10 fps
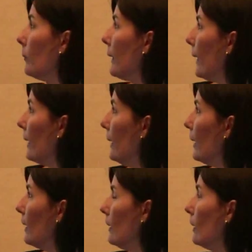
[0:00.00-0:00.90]

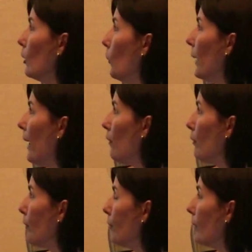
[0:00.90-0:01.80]
technique, we have
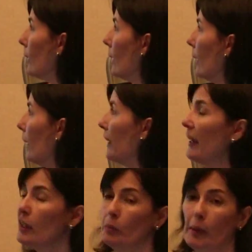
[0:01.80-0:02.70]
an
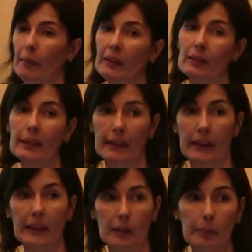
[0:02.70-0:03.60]
experimental
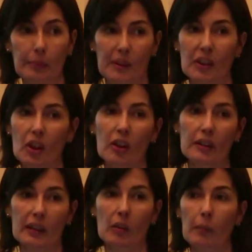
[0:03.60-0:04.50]
setup. It's
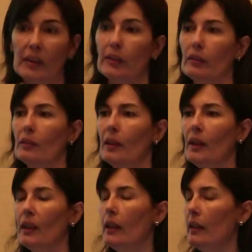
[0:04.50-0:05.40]
not a commercial
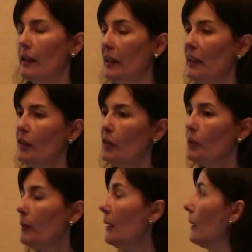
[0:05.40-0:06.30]

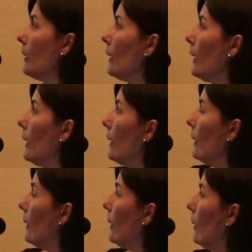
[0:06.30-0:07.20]
instrument.
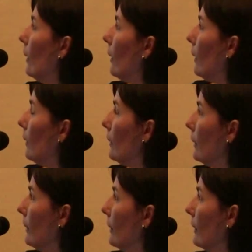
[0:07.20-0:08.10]

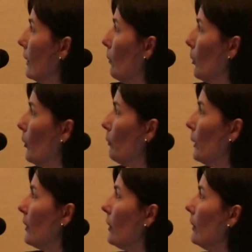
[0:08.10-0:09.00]
This is an
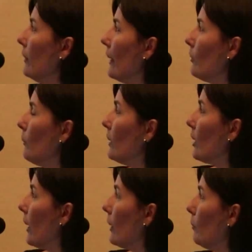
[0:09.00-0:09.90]
barometer, a
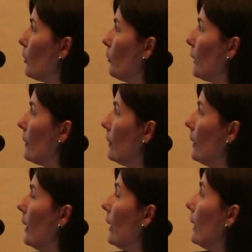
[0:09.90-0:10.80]
Hartmann-Shaker barometer.
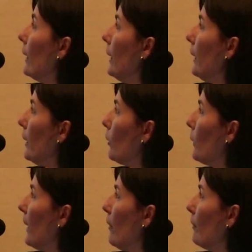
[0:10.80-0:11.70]
Here
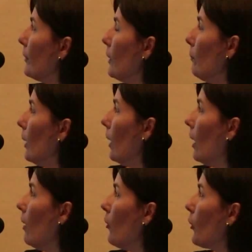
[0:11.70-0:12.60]
we have
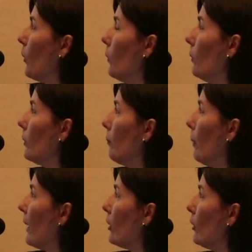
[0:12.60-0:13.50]
also
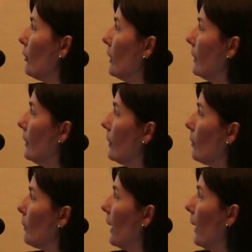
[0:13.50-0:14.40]
part of this
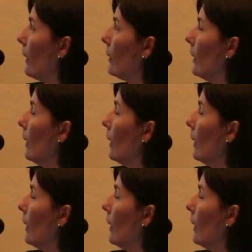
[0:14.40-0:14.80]
system can